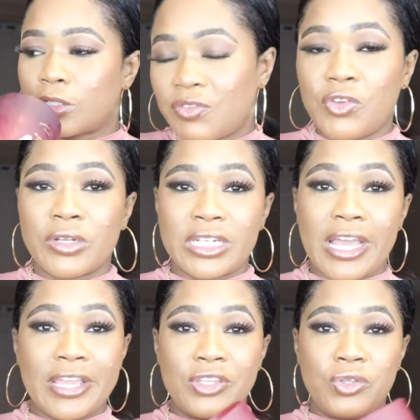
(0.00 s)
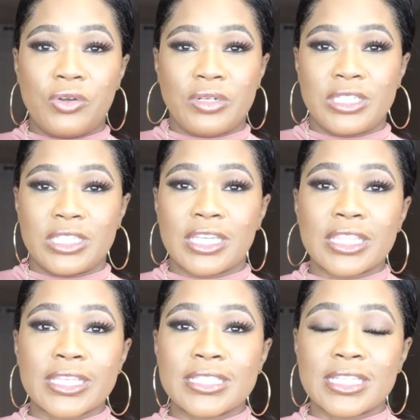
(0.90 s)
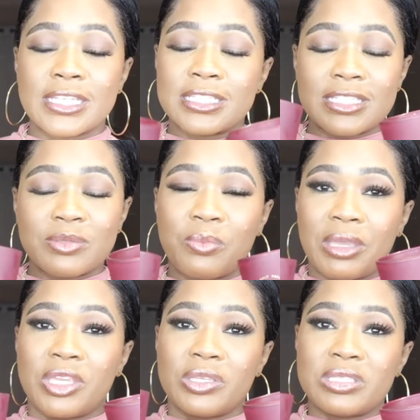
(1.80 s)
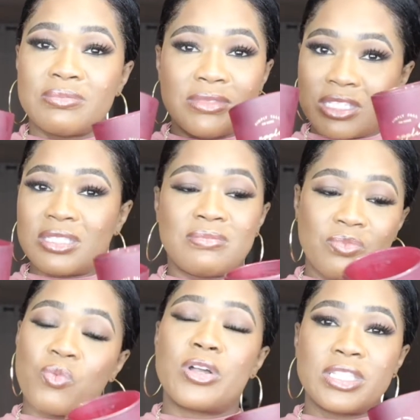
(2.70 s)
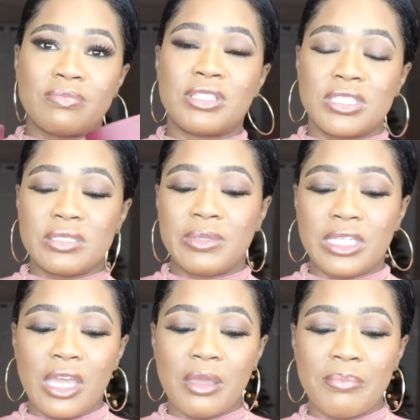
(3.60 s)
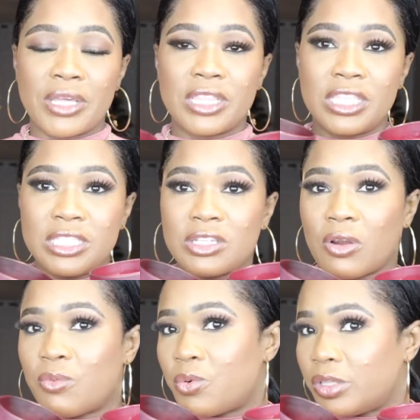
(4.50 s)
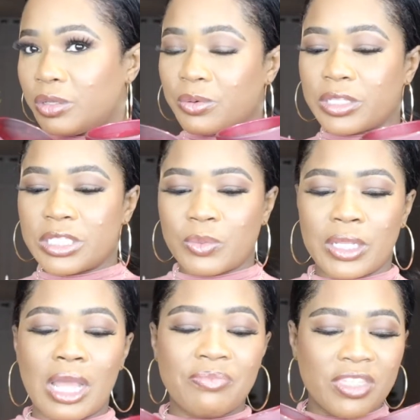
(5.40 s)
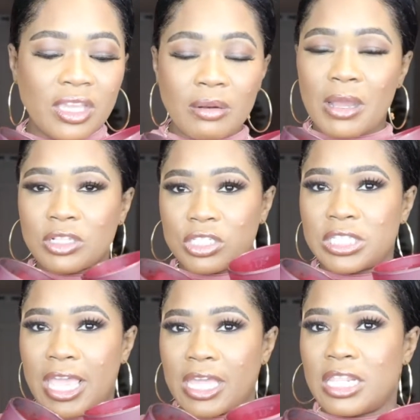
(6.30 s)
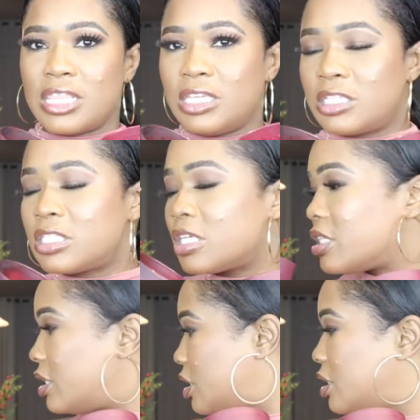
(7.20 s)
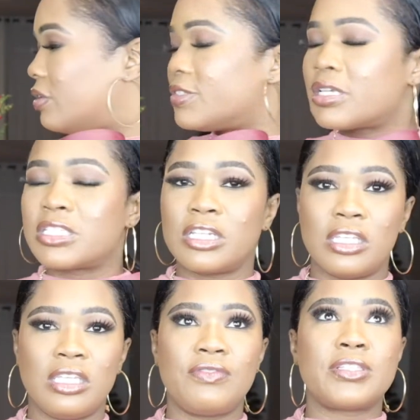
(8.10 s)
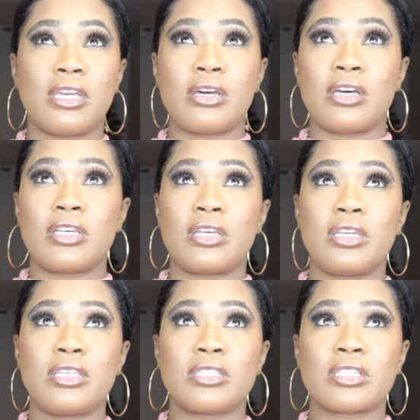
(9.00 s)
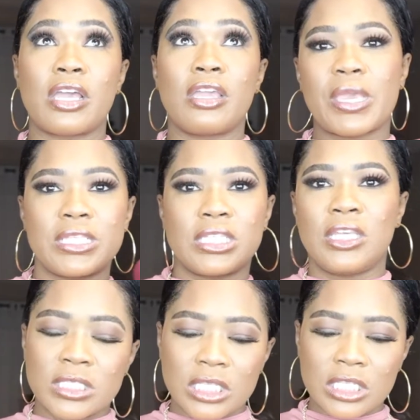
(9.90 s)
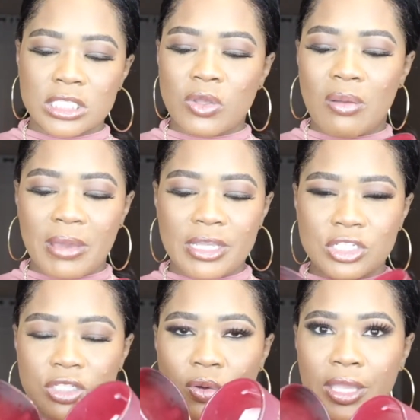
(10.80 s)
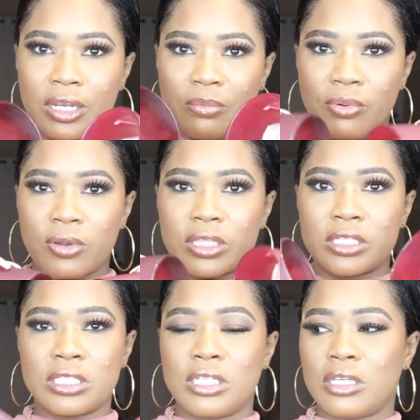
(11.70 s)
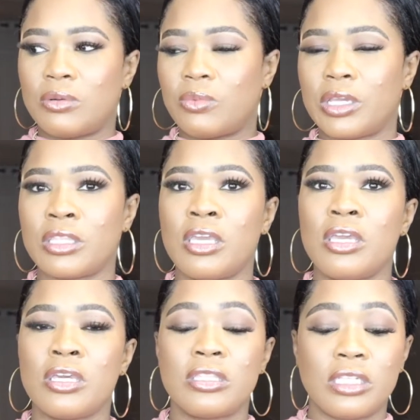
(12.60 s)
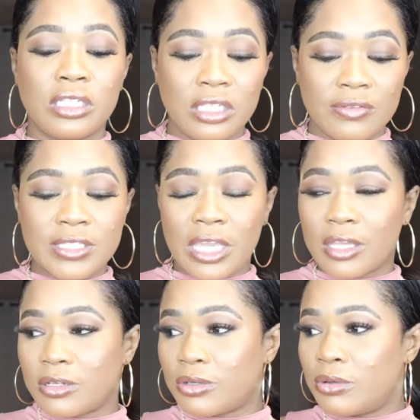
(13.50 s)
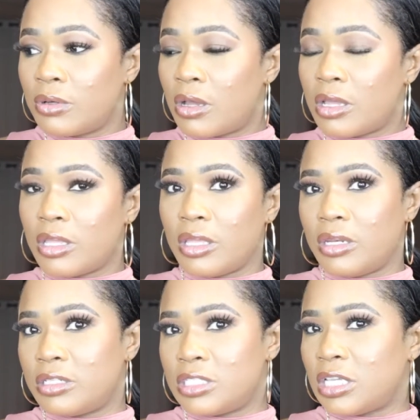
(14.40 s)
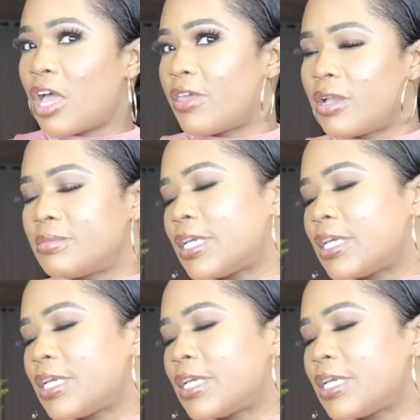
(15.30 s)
If you're on a diet, you don't need to get this because this will make you just want something sweet, but these are really sweet. I'm thinking about just adding these to the leaves because the leaves is like spicy scent, so I might just go ahead and pour this in with the leaves candle and see how that comes